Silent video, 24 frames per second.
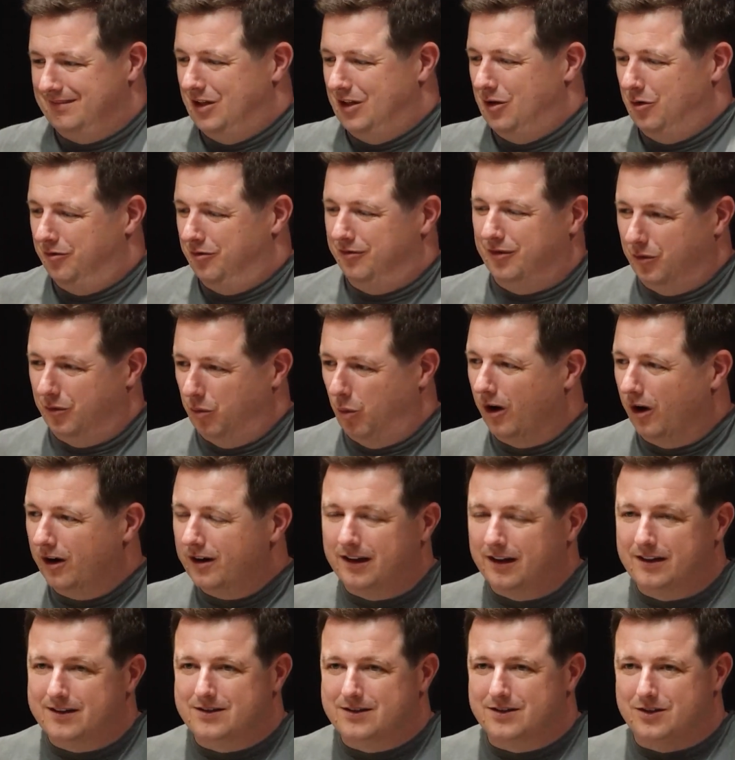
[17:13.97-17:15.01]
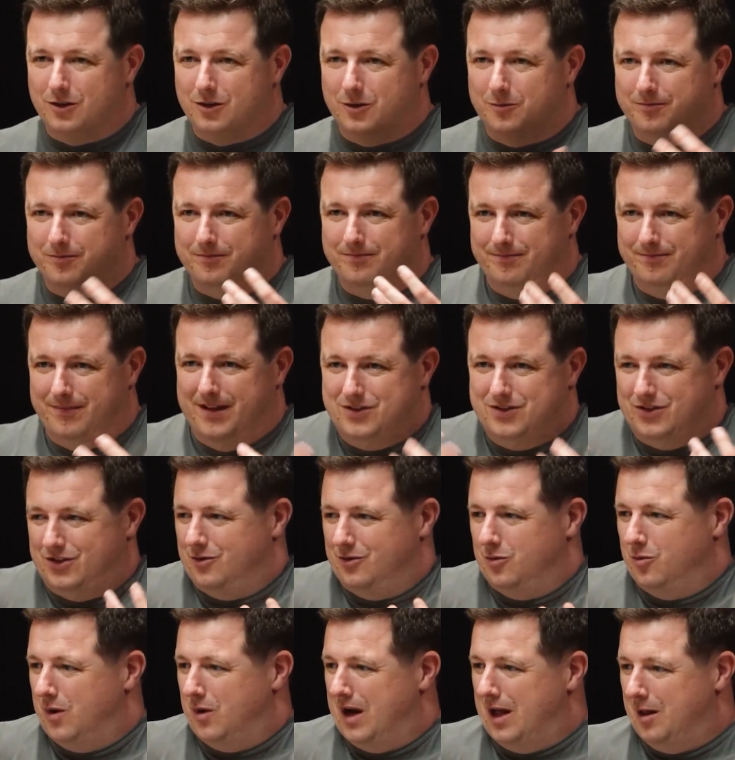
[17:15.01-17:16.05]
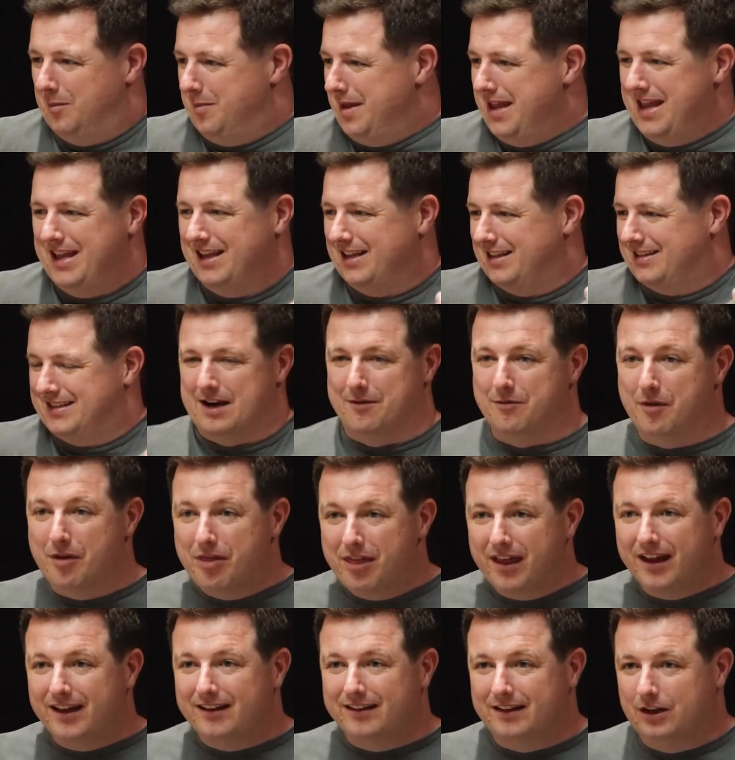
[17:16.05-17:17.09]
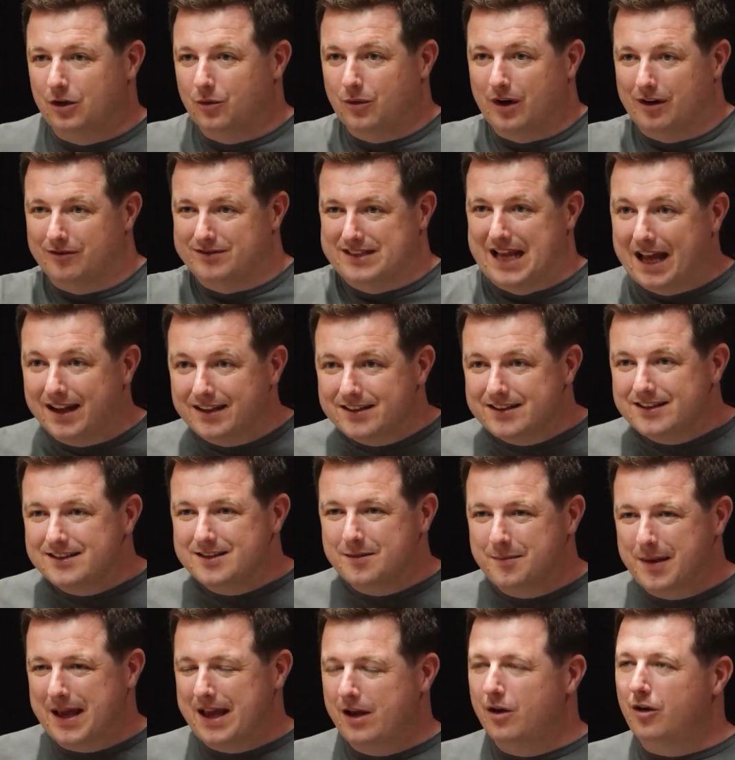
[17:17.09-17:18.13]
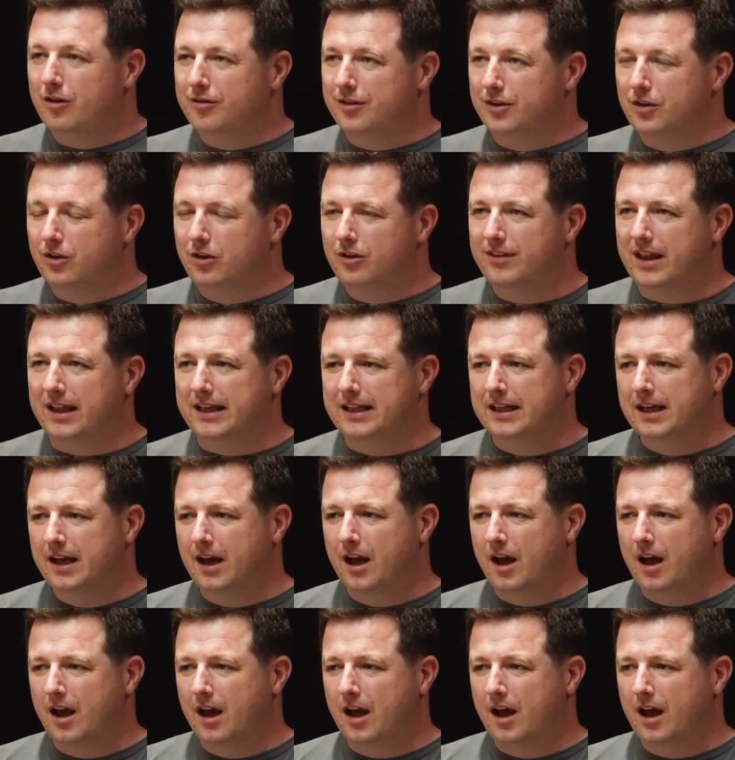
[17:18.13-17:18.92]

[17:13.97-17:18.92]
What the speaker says: for work. It's your well-being. It's everything. You don't have debt to pay off and all of that.